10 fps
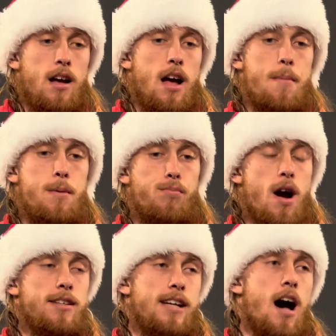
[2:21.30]
I mean,
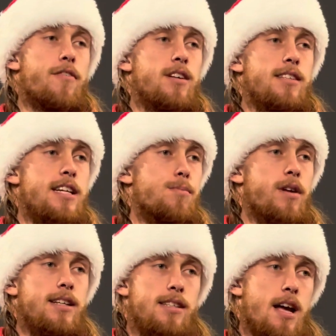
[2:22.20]
Brock's confidence that he
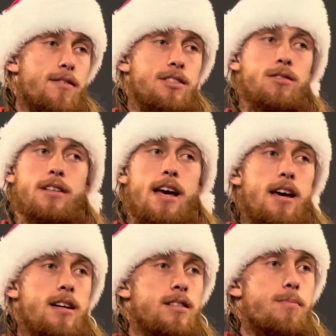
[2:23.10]
brings in every single
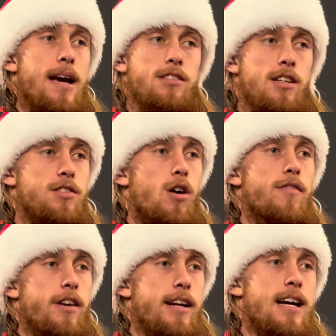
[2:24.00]
day makes us all
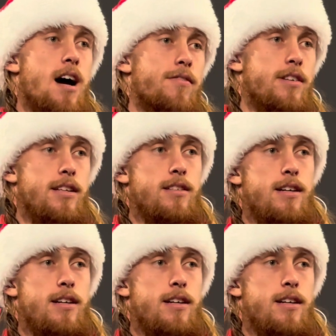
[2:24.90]
very confident.